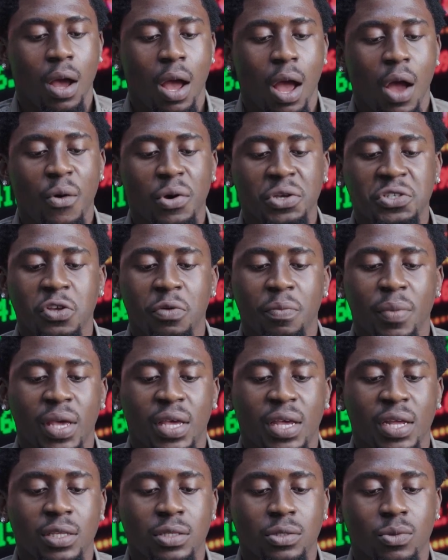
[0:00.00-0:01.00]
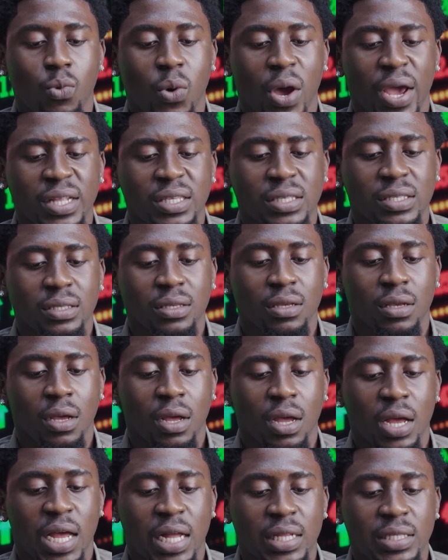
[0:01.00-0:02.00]
I'll also make it white
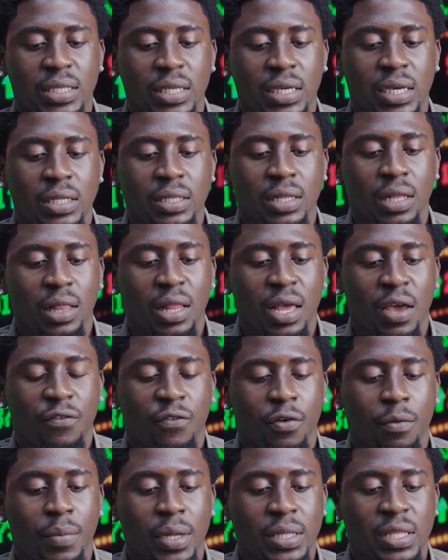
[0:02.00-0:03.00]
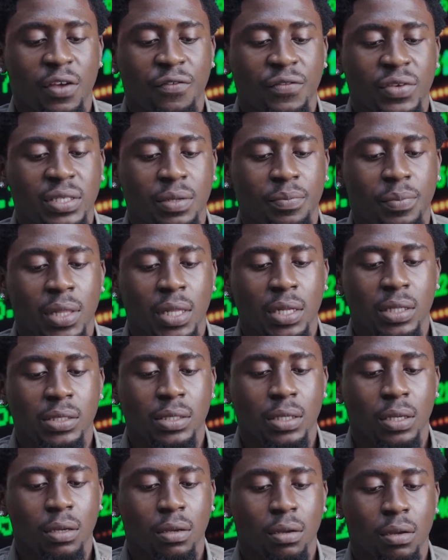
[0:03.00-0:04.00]
and taking the line for better
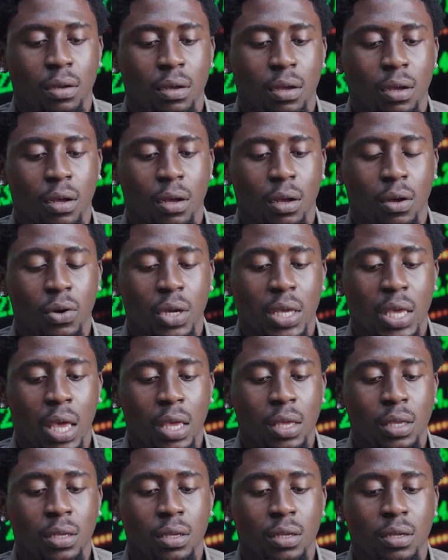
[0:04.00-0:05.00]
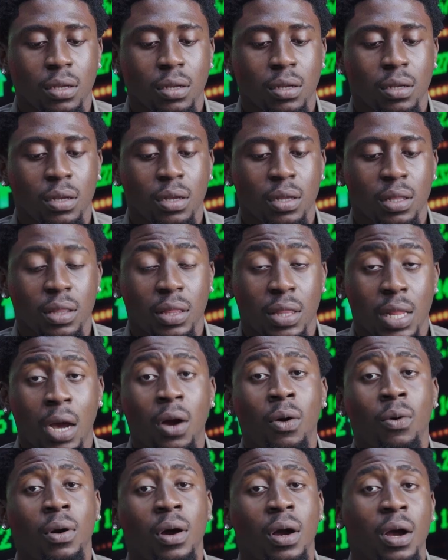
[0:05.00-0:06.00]
visibility. Okay,
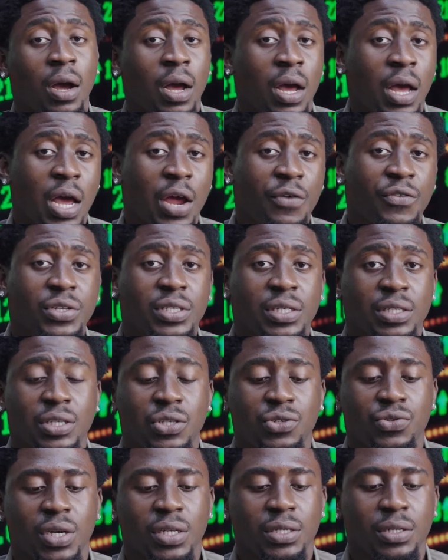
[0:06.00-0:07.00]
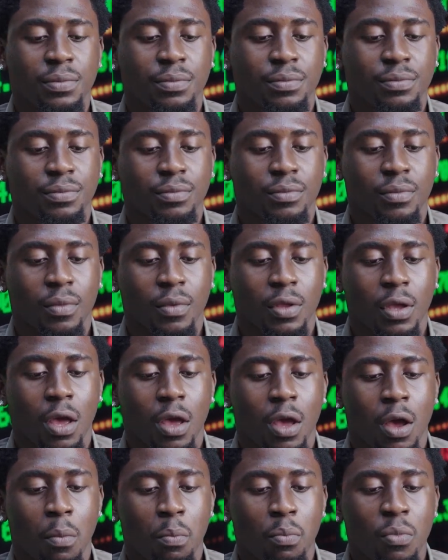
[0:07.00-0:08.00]
now everything is ready.
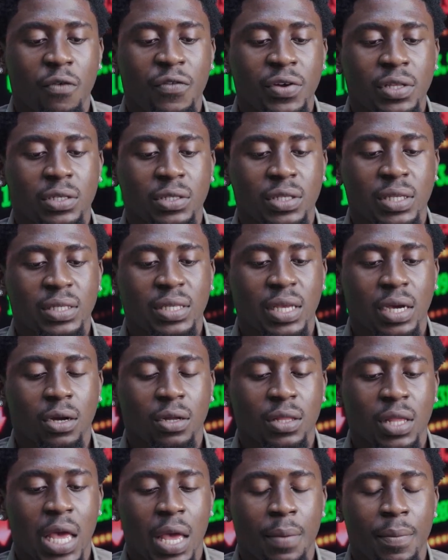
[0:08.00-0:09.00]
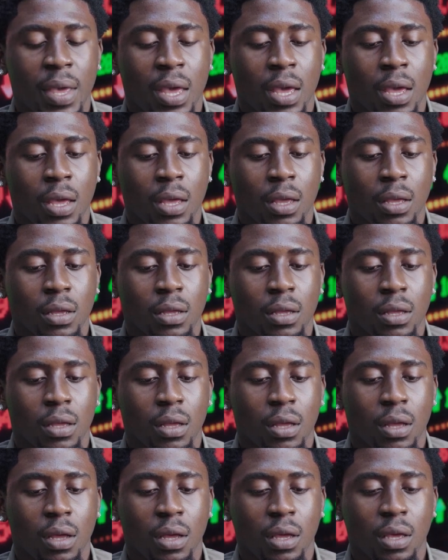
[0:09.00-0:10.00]
Moving to the second MA,
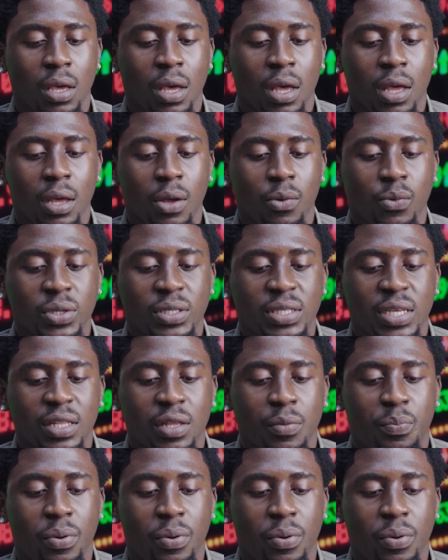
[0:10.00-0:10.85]
we set the